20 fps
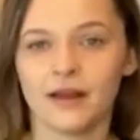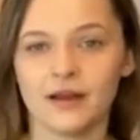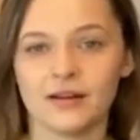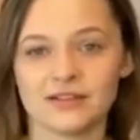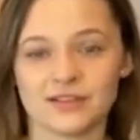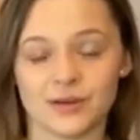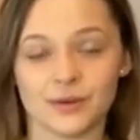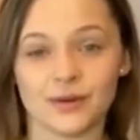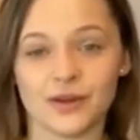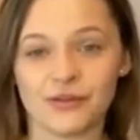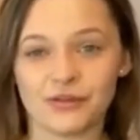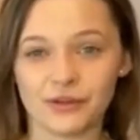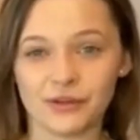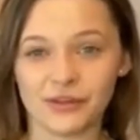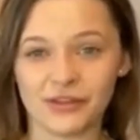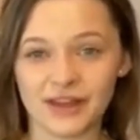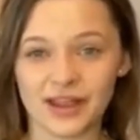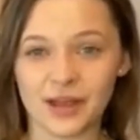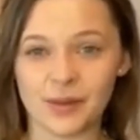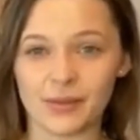So if you
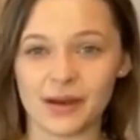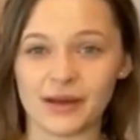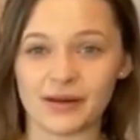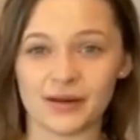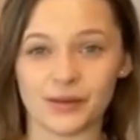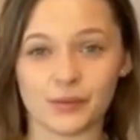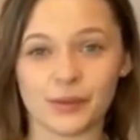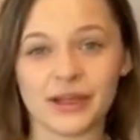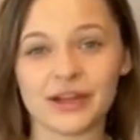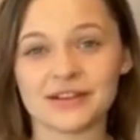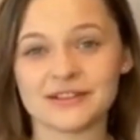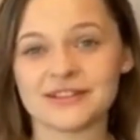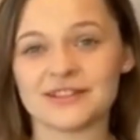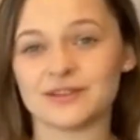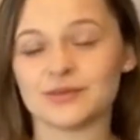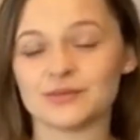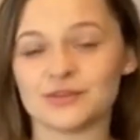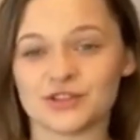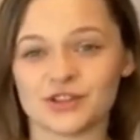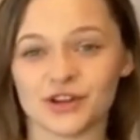think about it, we
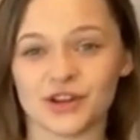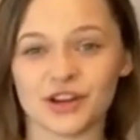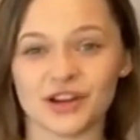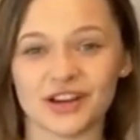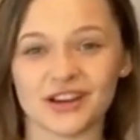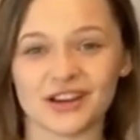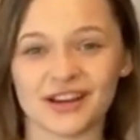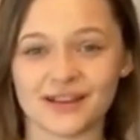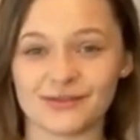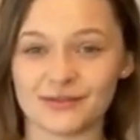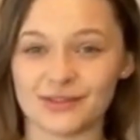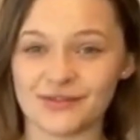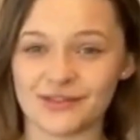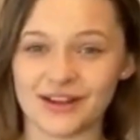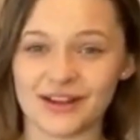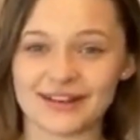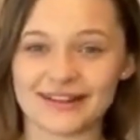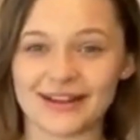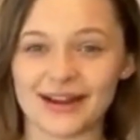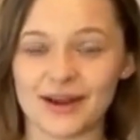consume sugar and
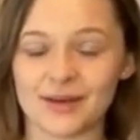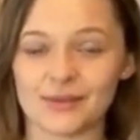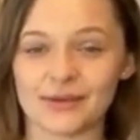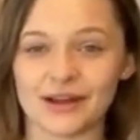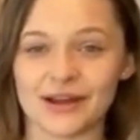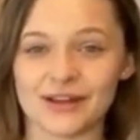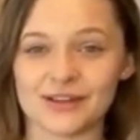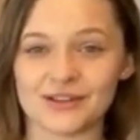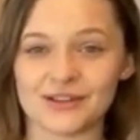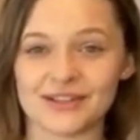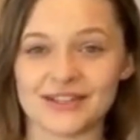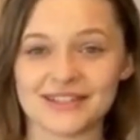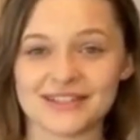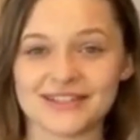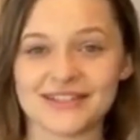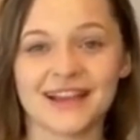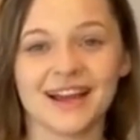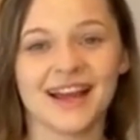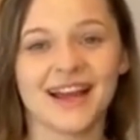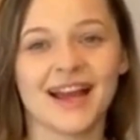refined carbohydrates
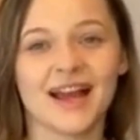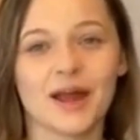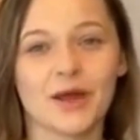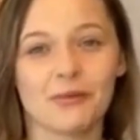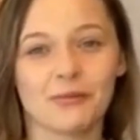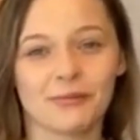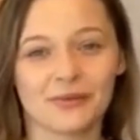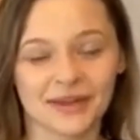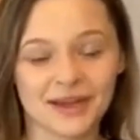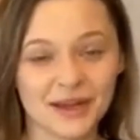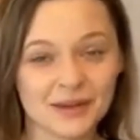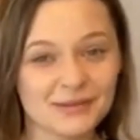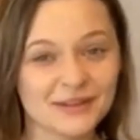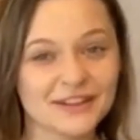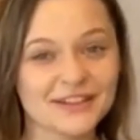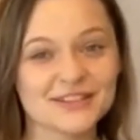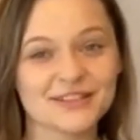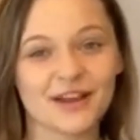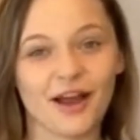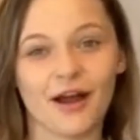pretty
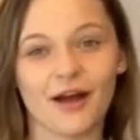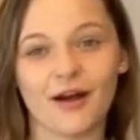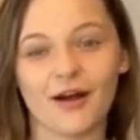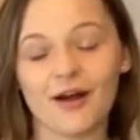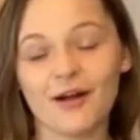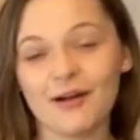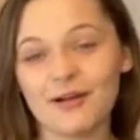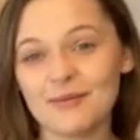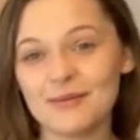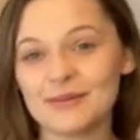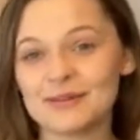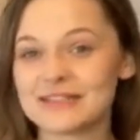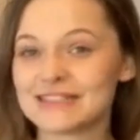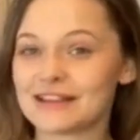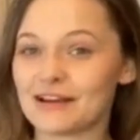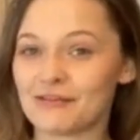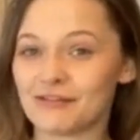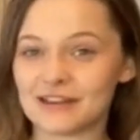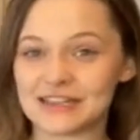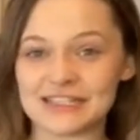much almost
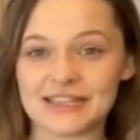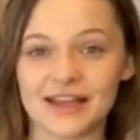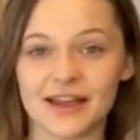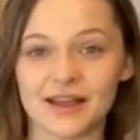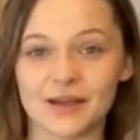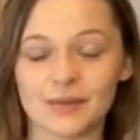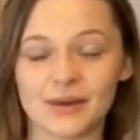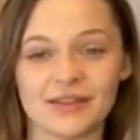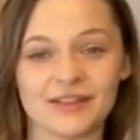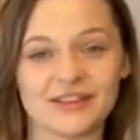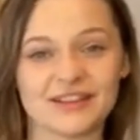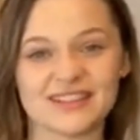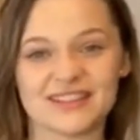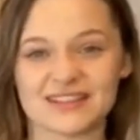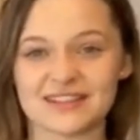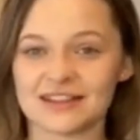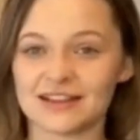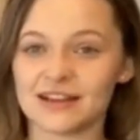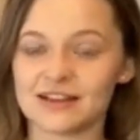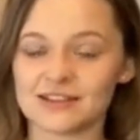every day, whether it's a
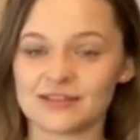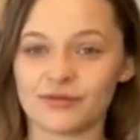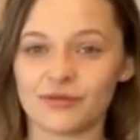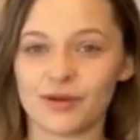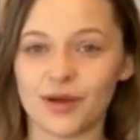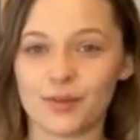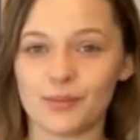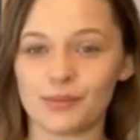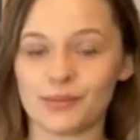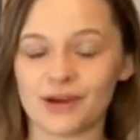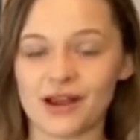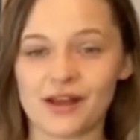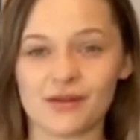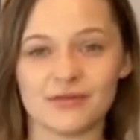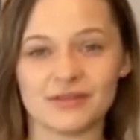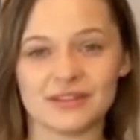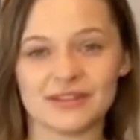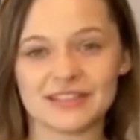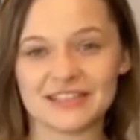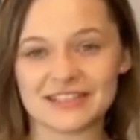slice of white bread
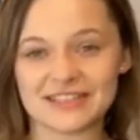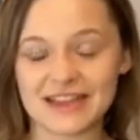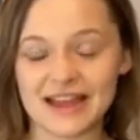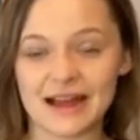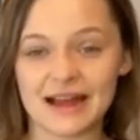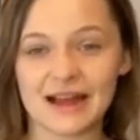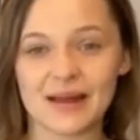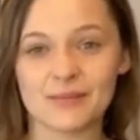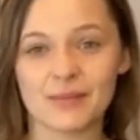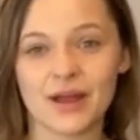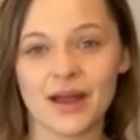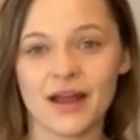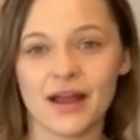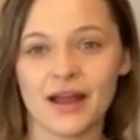with jam,